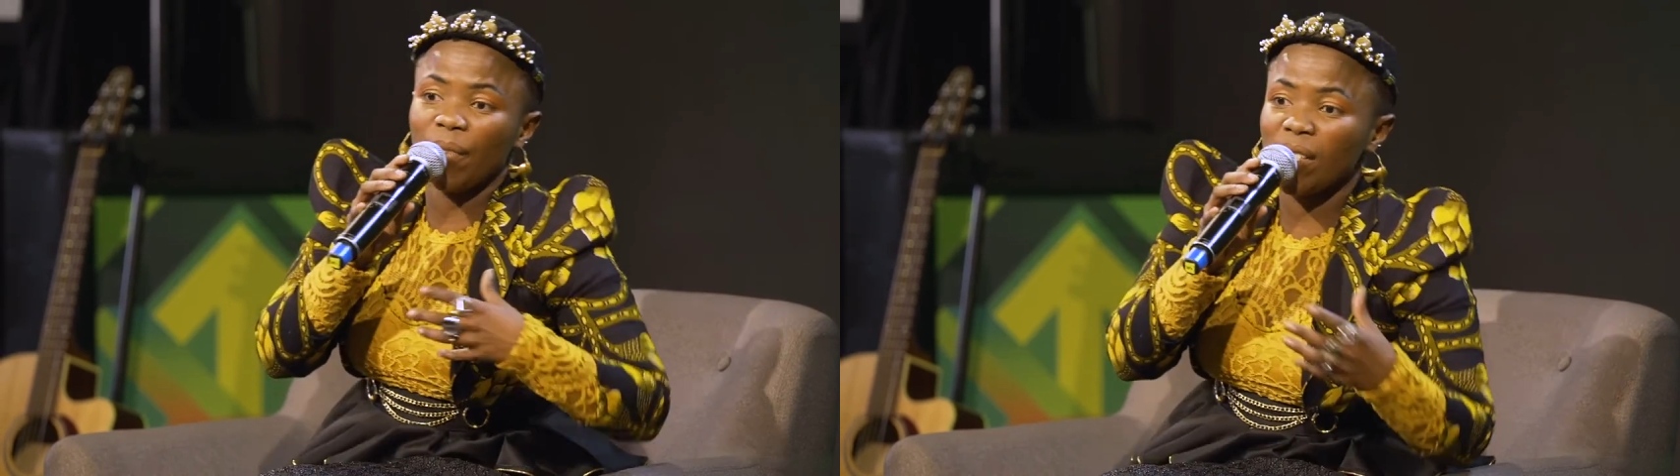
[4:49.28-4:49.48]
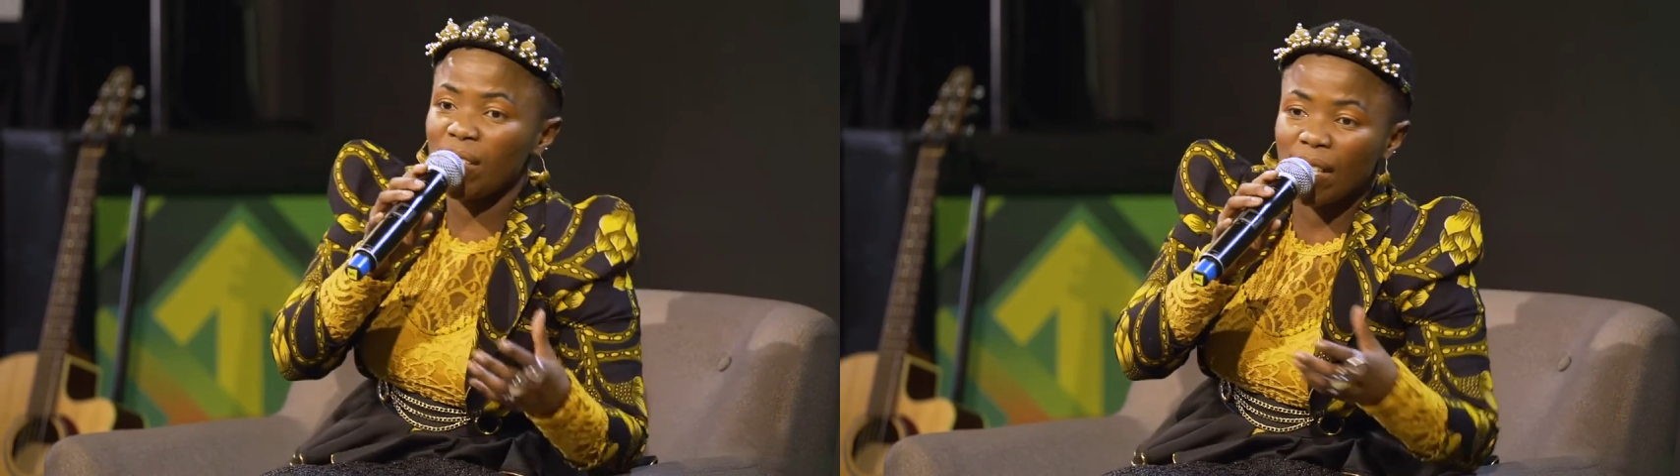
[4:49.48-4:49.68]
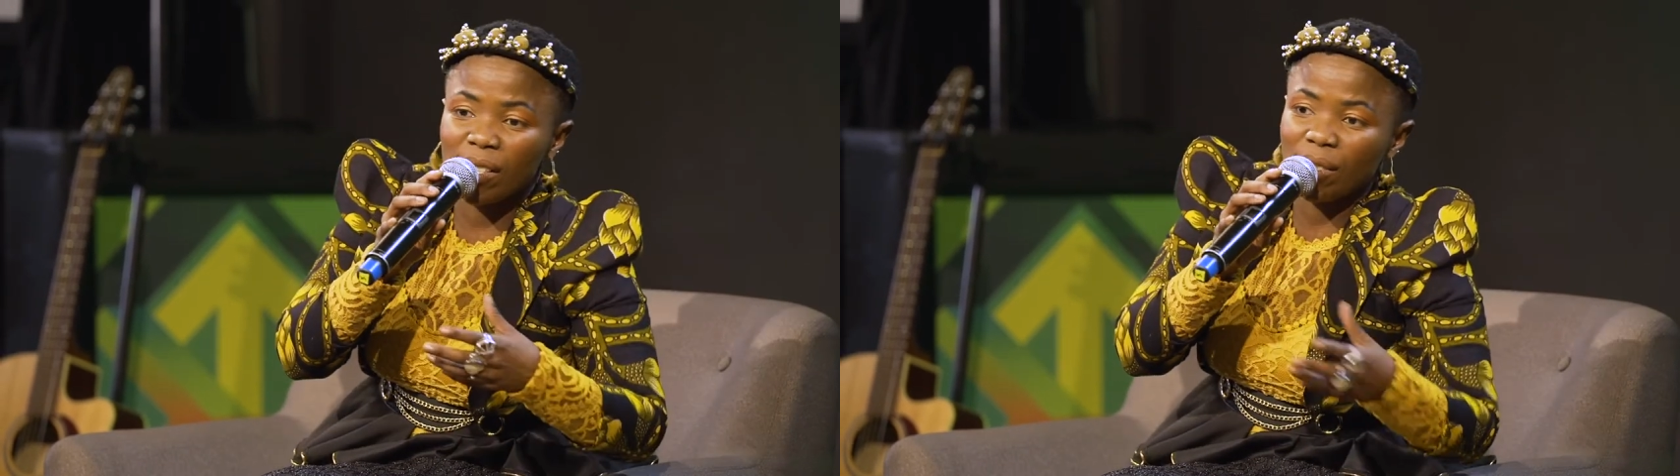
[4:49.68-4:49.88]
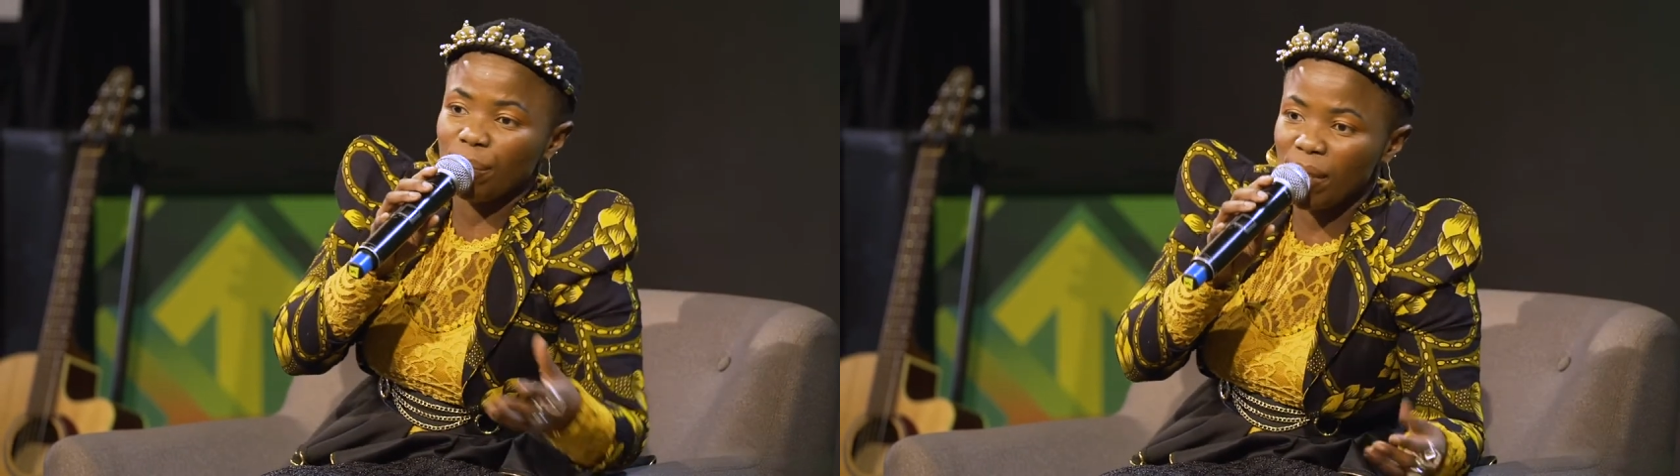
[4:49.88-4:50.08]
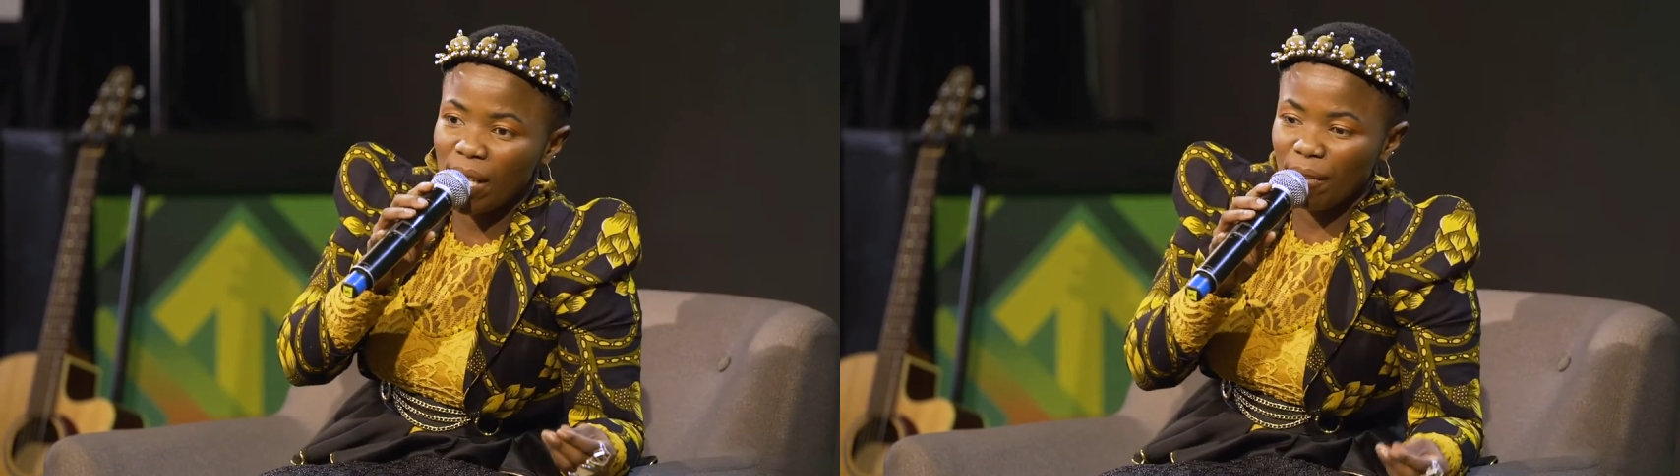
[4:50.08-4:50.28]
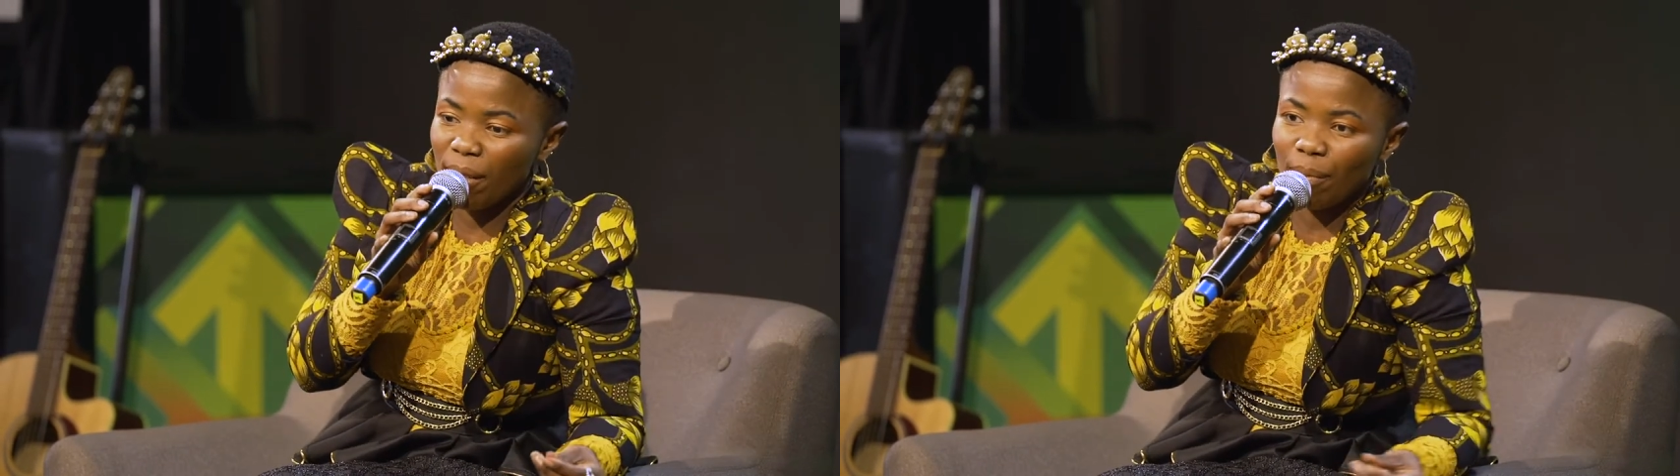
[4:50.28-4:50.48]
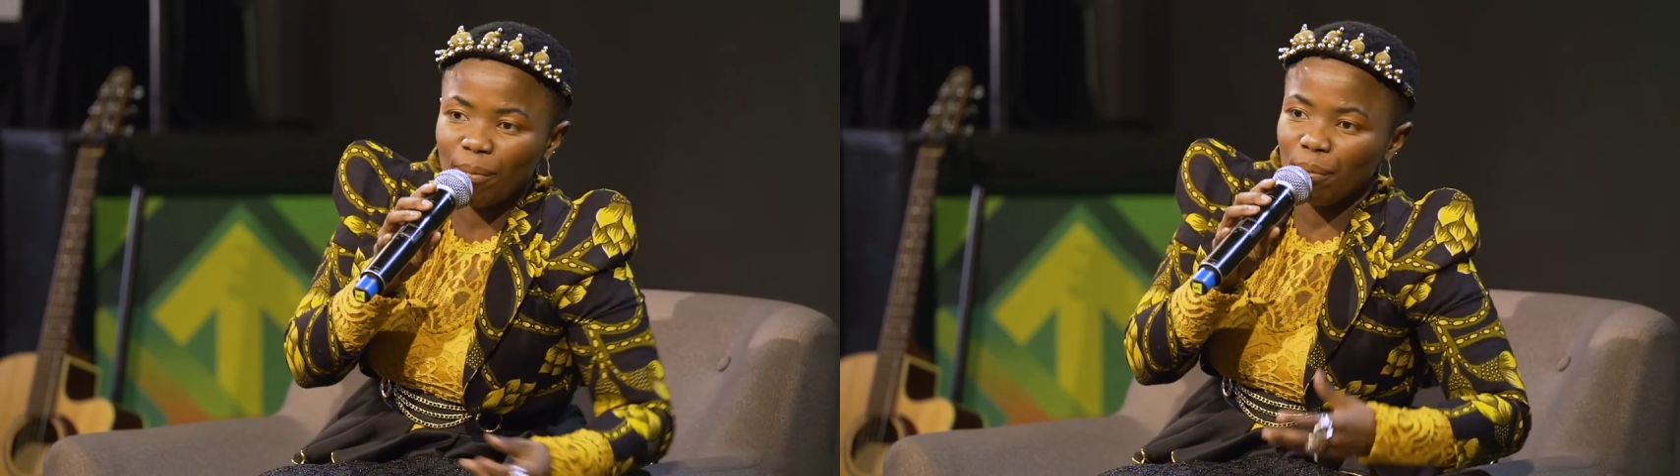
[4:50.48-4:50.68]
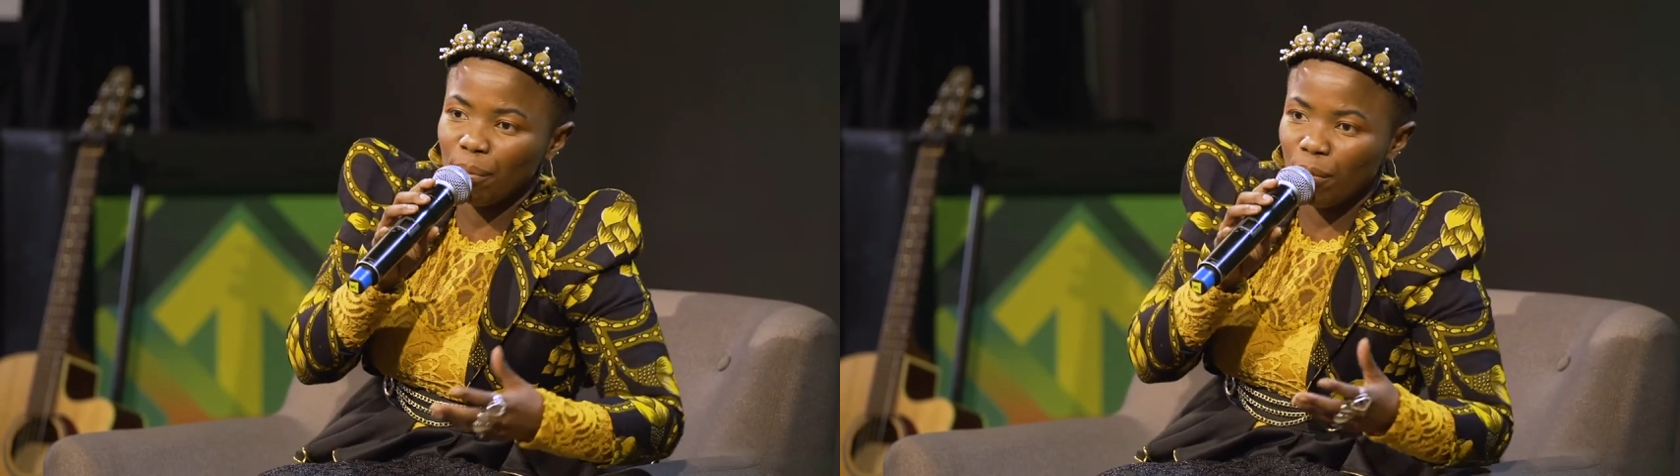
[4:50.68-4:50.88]

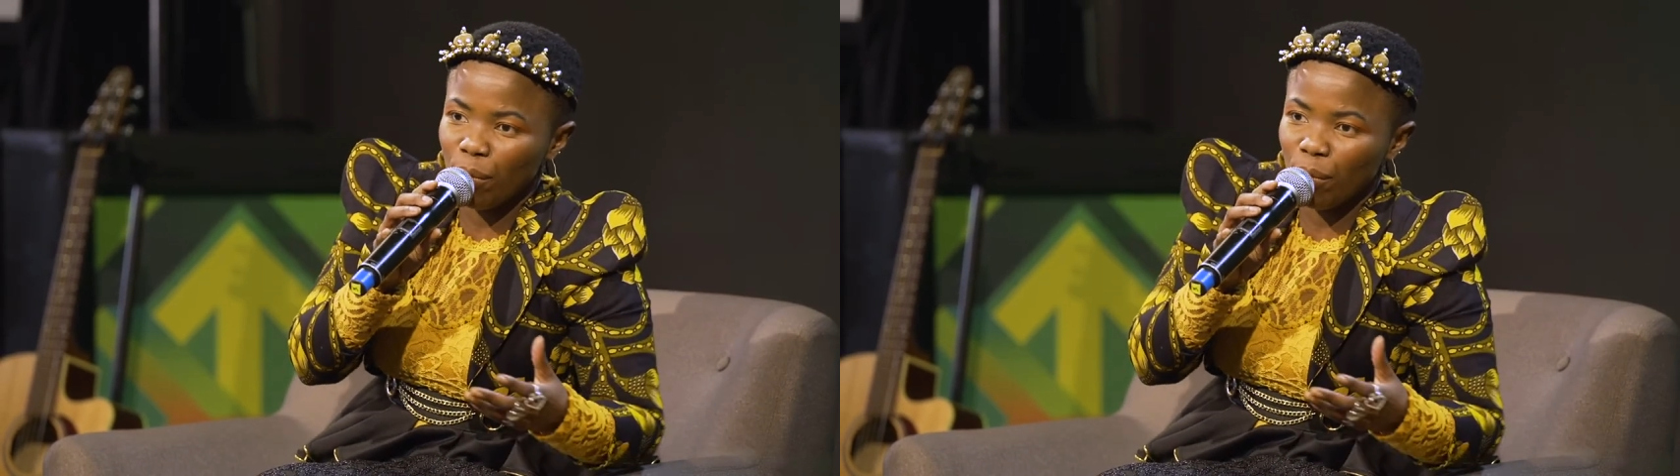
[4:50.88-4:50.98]
6-7